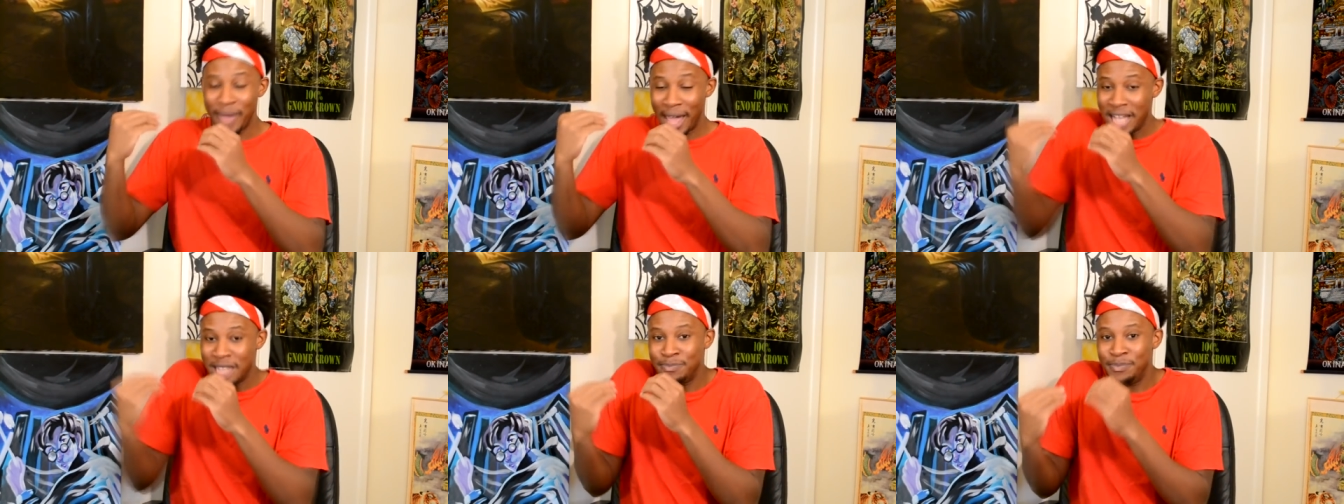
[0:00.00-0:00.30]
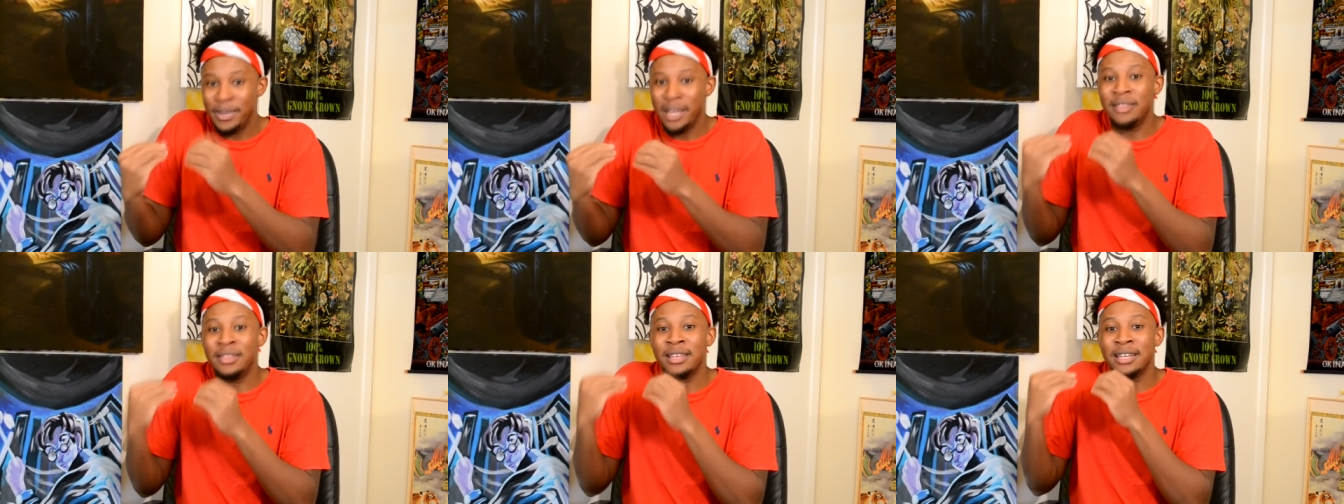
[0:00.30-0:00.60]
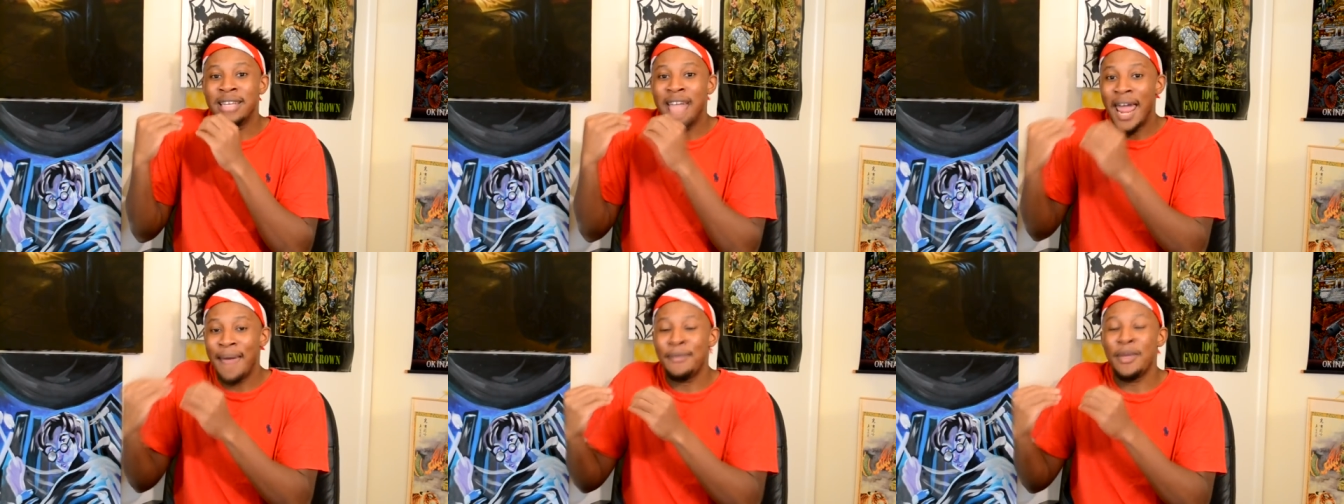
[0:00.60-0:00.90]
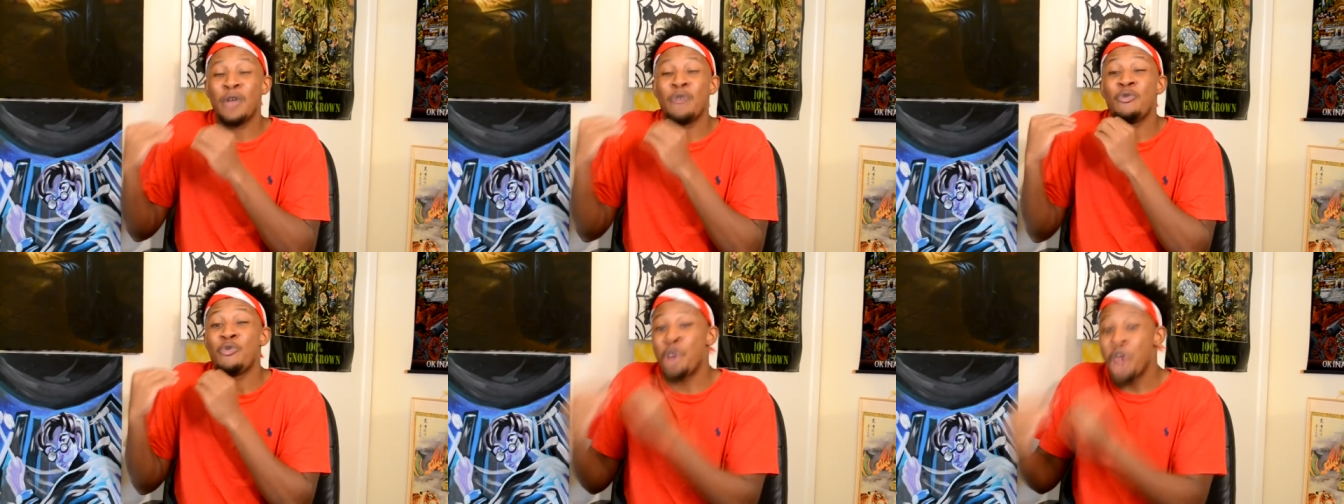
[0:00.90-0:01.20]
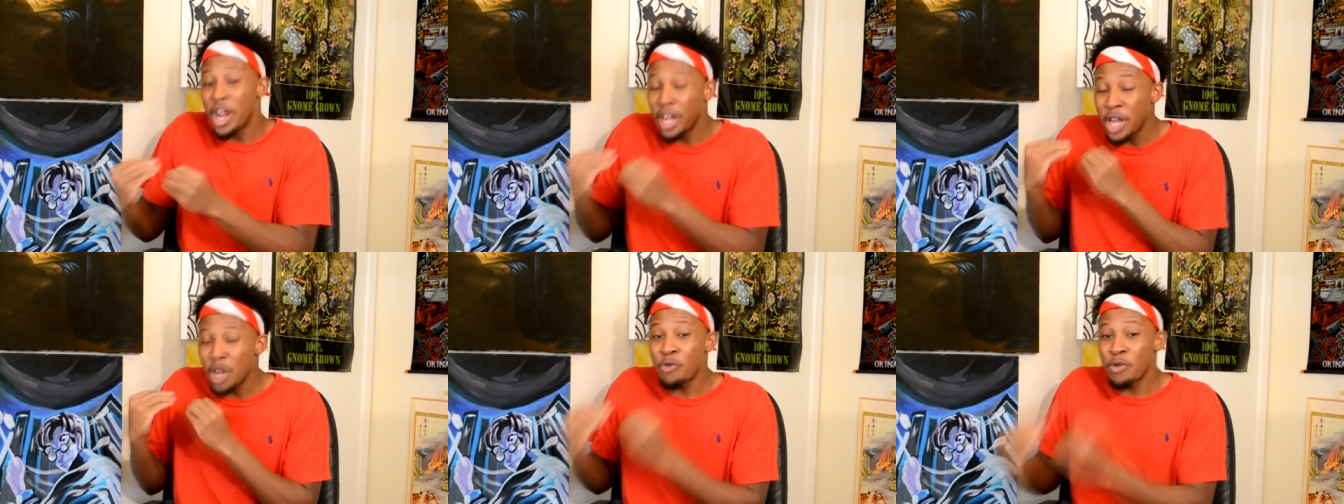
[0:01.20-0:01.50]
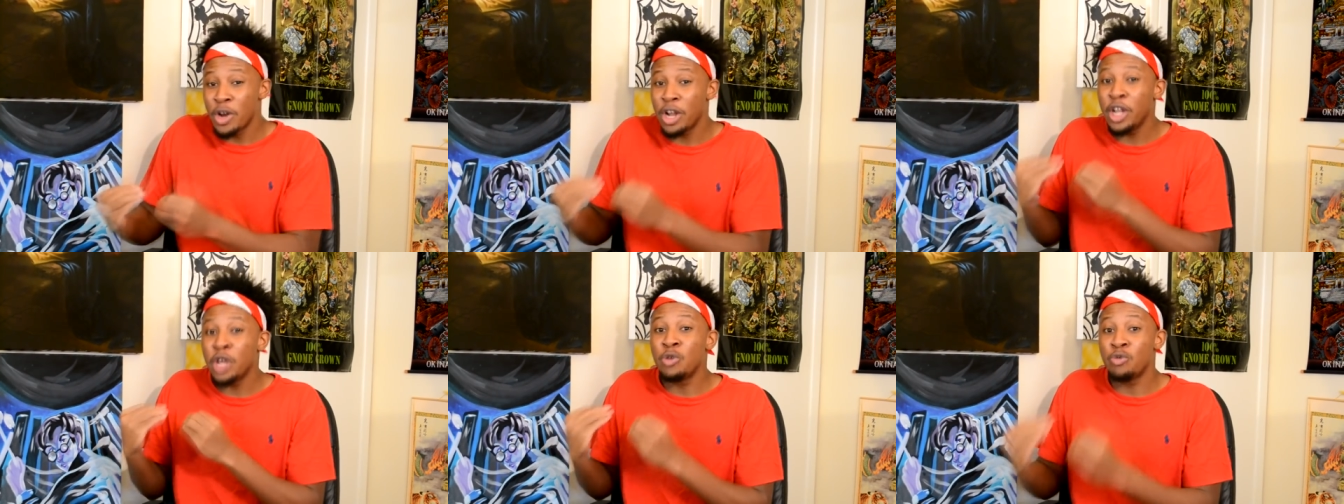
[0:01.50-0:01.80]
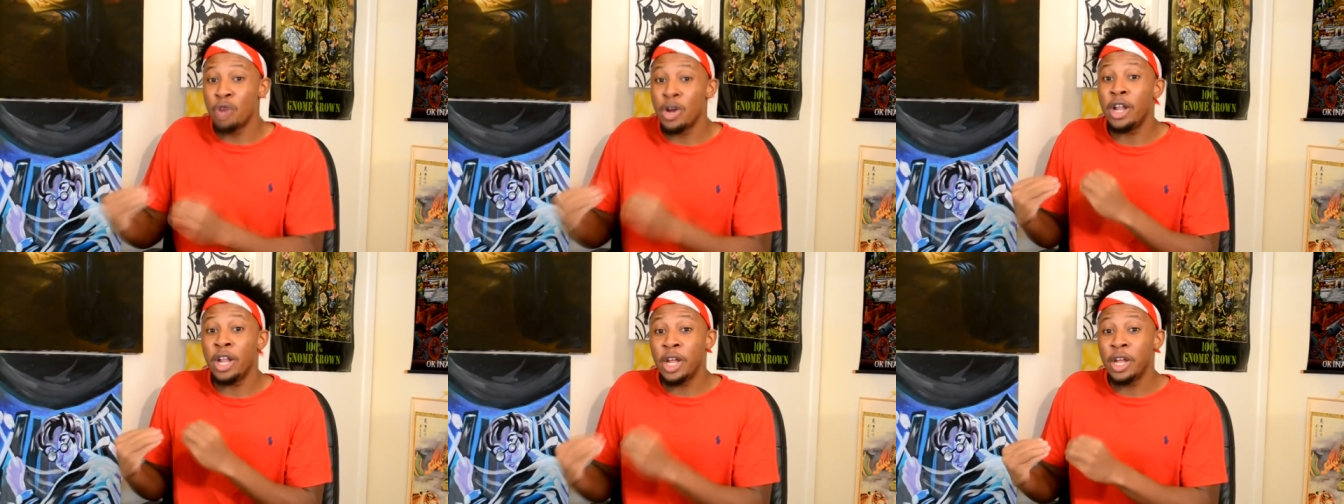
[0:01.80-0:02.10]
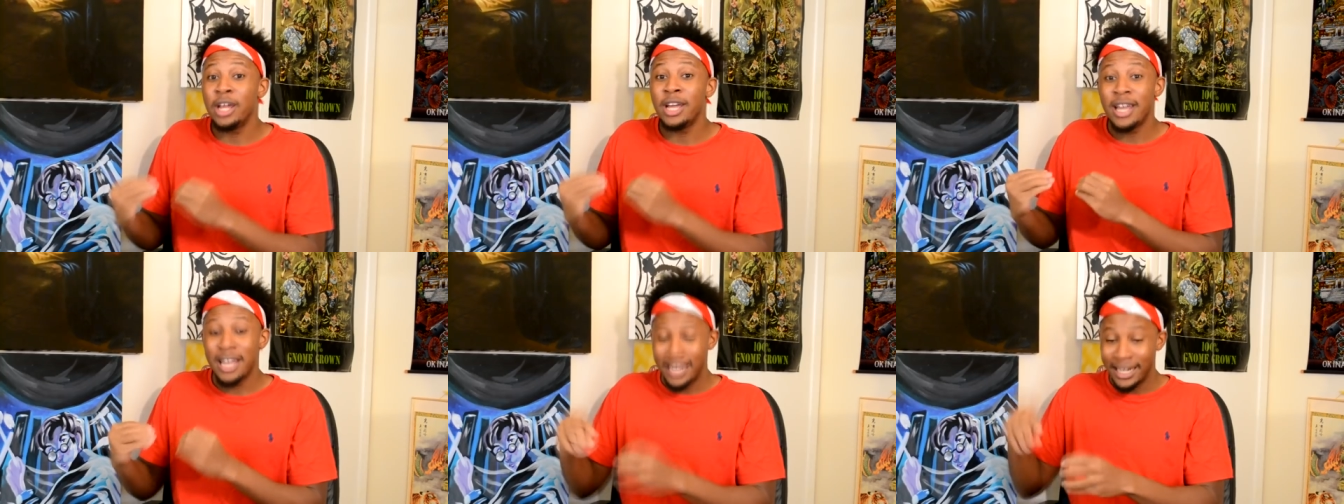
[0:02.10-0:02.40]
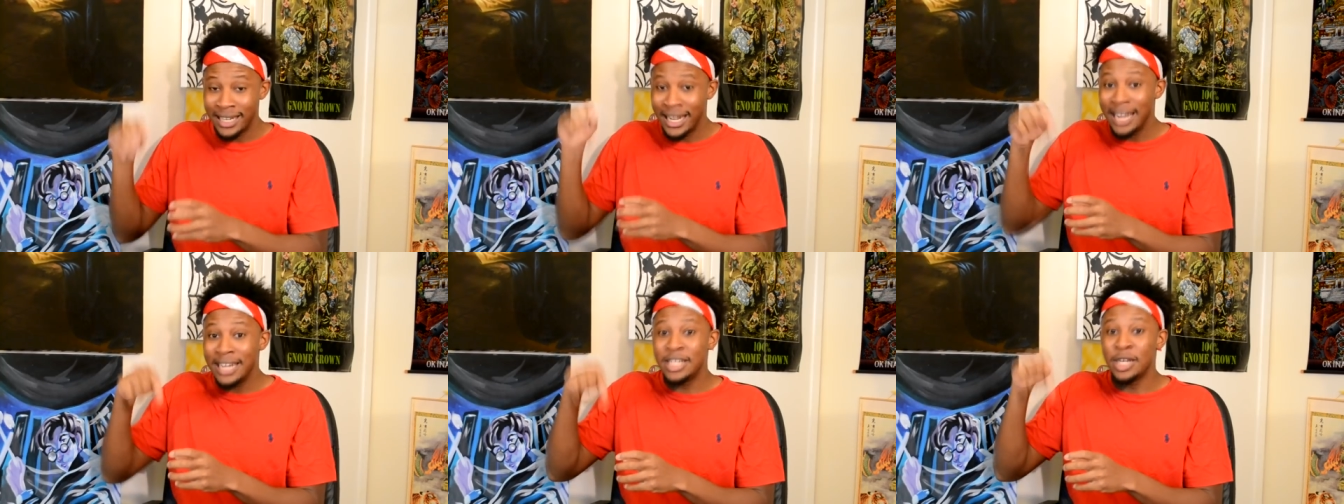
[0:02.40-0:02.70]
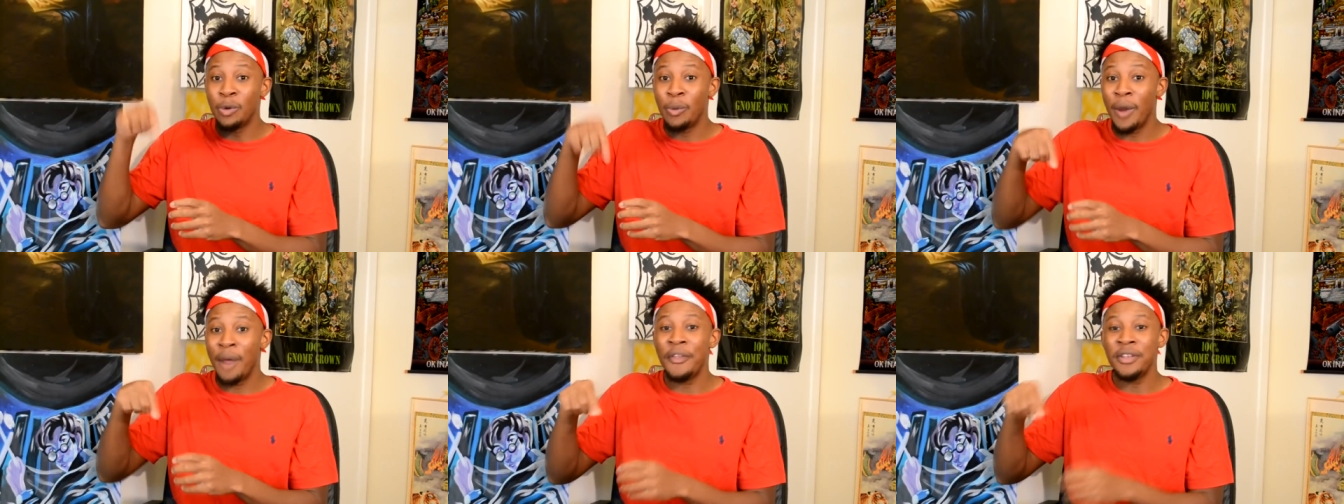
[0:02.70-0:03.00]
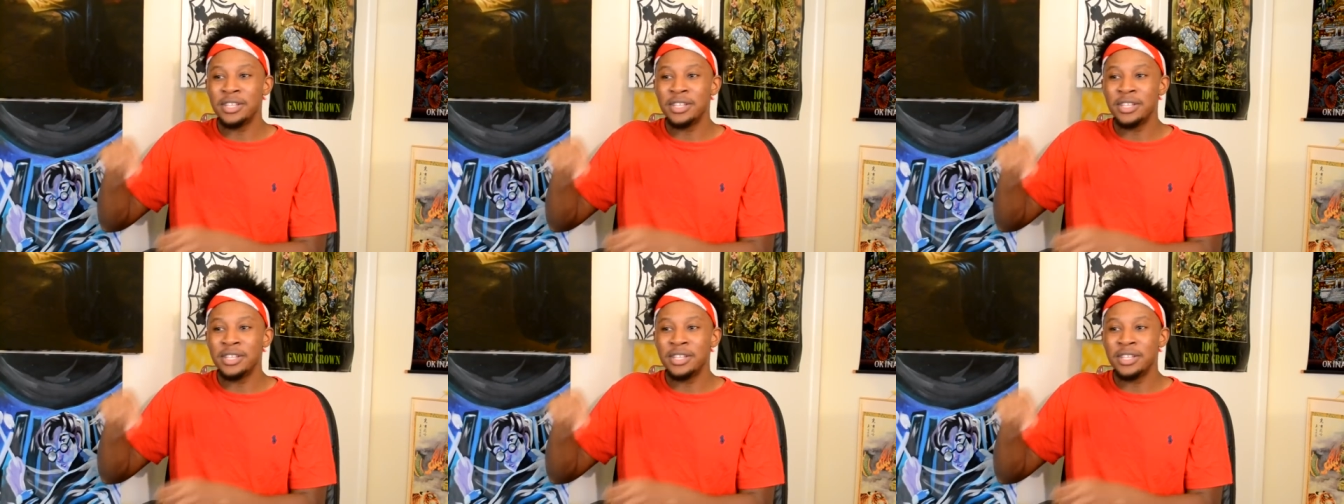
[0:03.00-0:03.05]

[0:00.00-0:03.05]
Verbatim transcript: as being the game they really, really, really need to win.